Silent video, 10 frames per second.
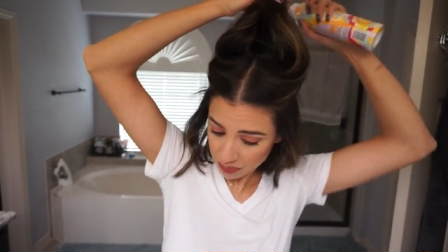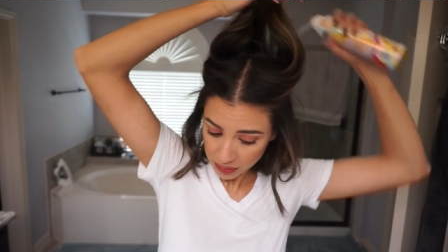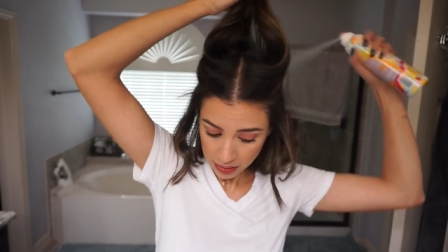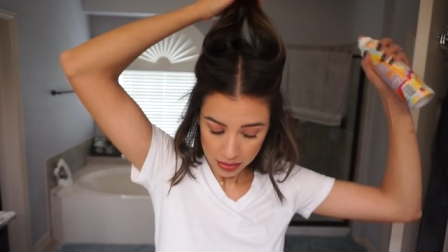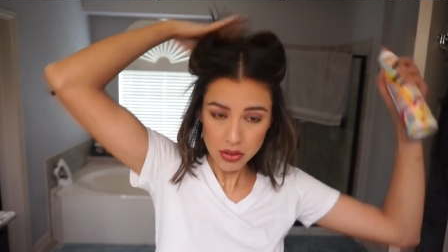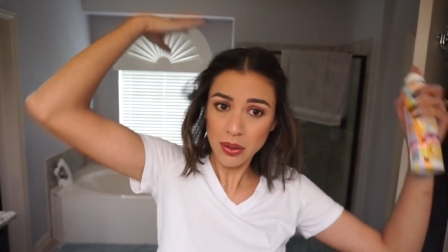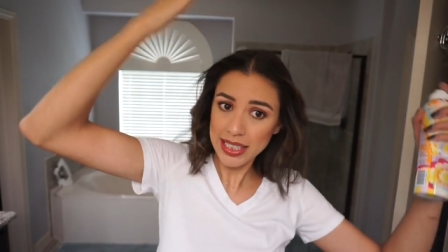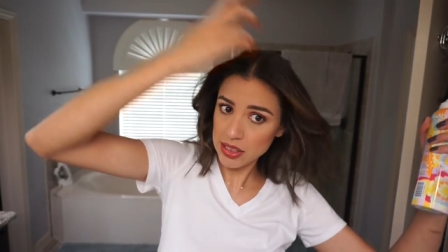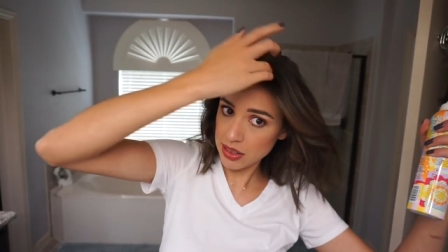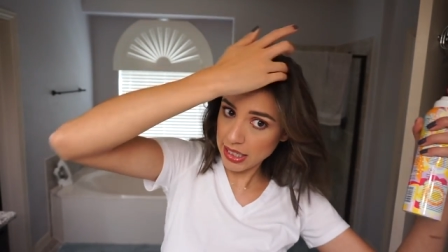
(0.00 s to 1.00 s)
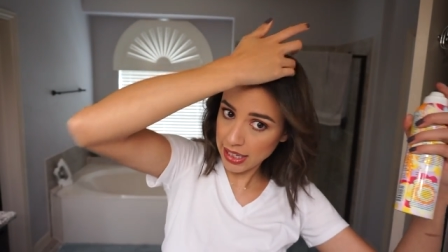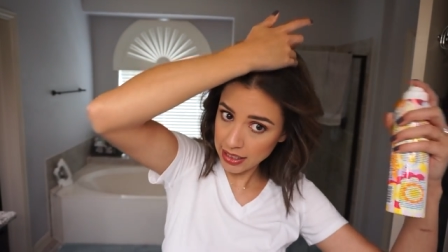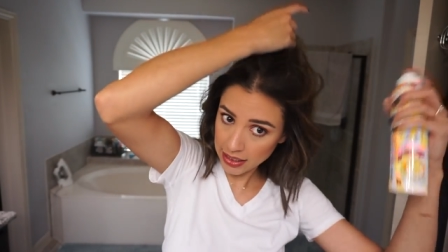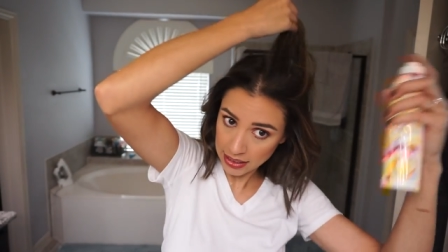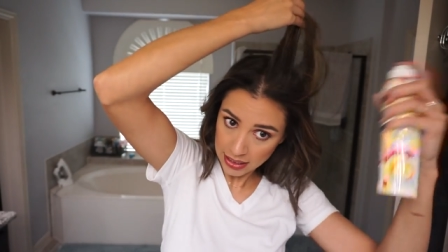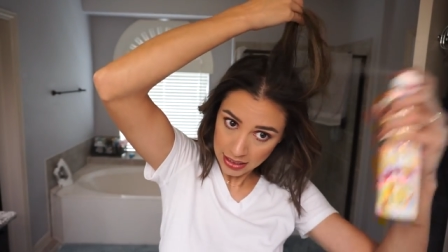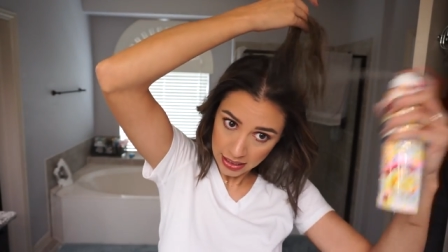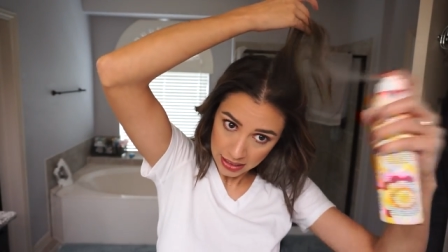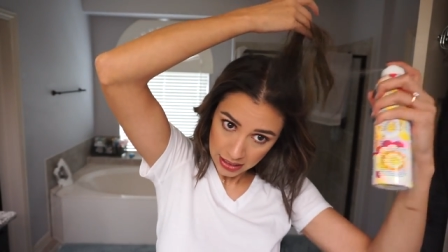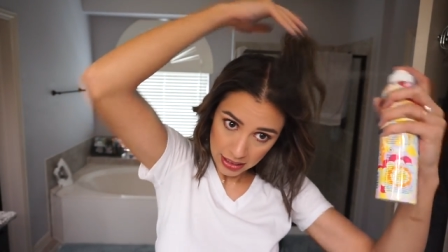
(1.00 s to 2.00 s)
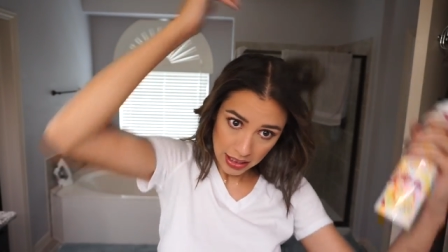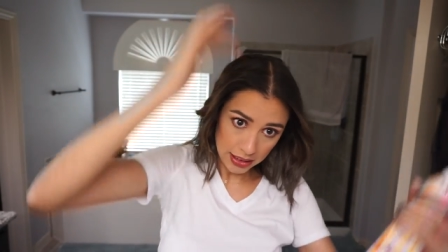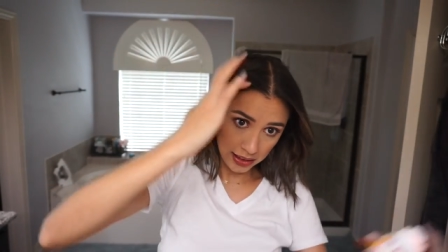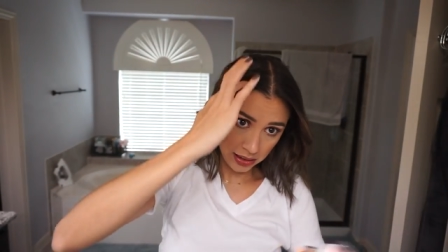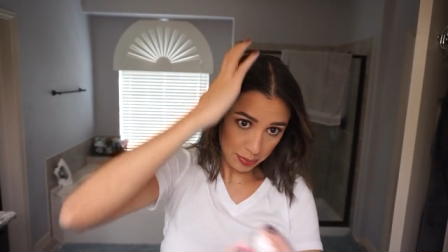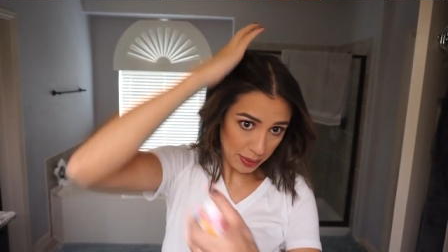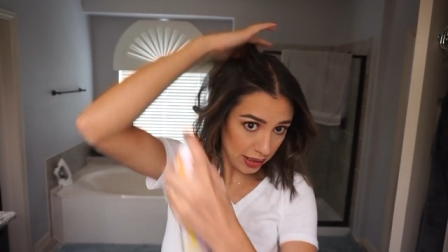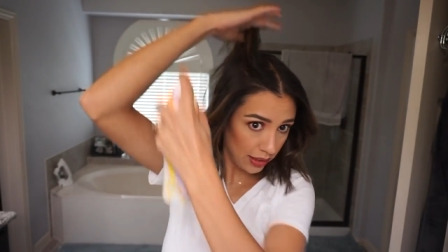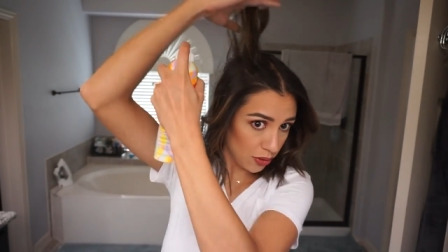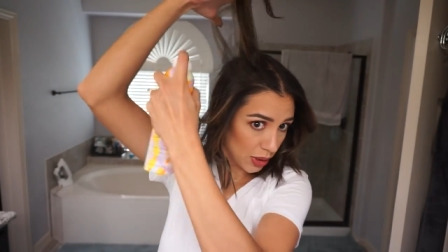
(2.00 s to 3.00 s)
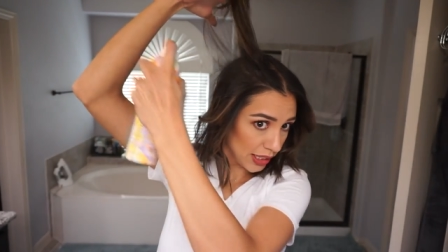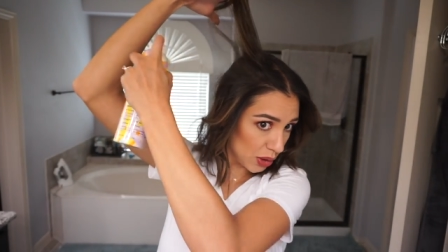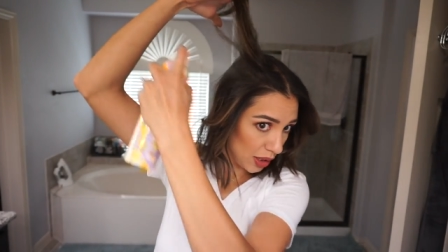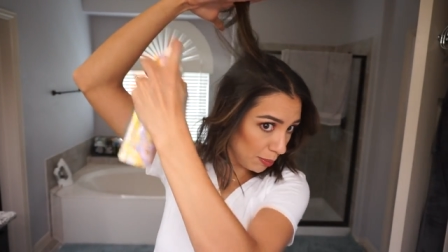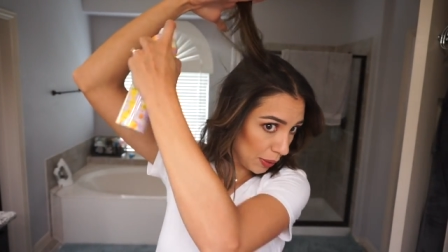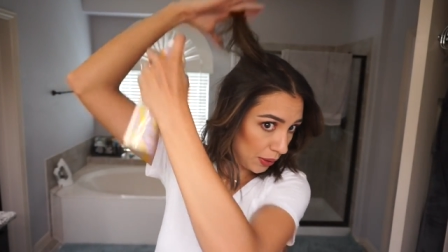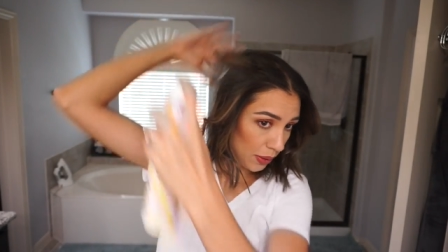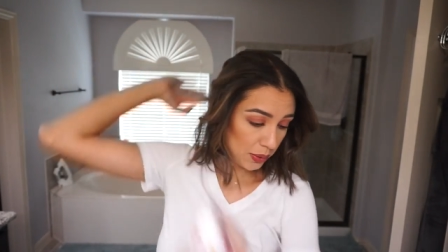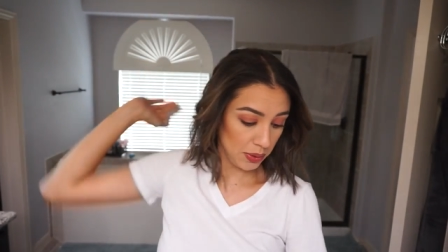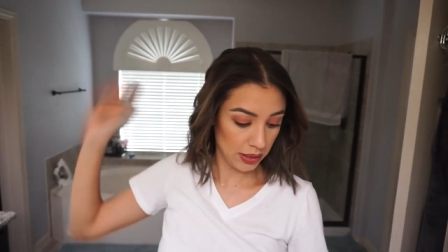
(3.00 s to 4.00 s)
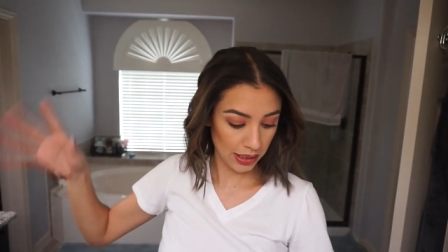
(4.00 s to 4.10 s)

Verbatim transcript: So I just take a little bit of dry shampoo